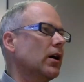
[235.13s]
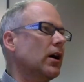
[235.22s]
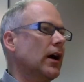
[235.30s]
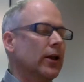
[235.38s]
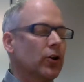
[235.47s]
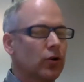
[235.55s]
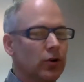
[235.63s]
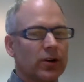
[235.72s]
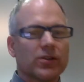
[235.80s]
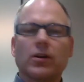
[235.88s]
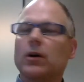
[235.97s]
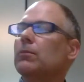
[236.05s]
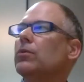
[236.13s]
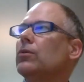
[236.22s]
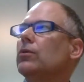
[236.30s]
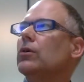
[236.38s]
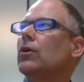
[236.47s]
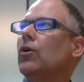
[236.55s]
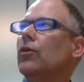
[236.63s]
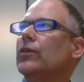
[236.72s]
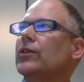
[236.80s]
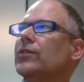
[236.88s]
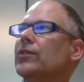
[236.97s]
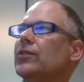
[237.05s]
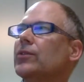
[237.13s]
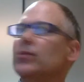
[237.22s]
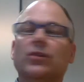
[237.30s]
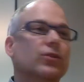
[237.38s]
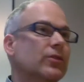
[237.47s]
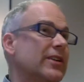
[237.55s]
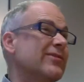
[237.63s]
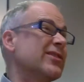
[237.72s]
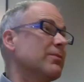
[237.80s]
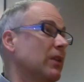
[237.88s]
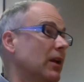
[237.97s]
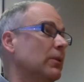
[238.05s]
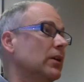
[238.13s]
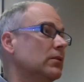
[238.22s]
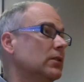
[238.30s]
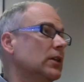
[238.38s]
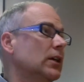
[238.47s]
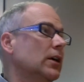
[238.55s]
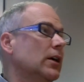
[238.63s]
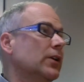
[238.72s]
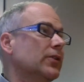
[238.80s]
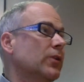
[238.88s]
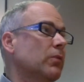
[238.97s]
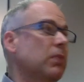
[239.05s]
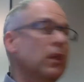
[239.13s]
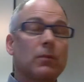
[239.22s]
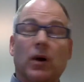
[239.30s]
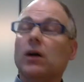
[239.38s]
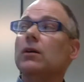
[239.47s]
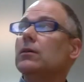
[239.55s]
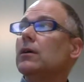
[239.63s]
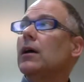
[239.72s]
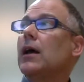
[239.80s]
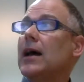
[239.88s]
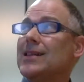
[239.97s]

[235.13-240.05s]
a good example of a systems integrator is a plumber. So a plumber has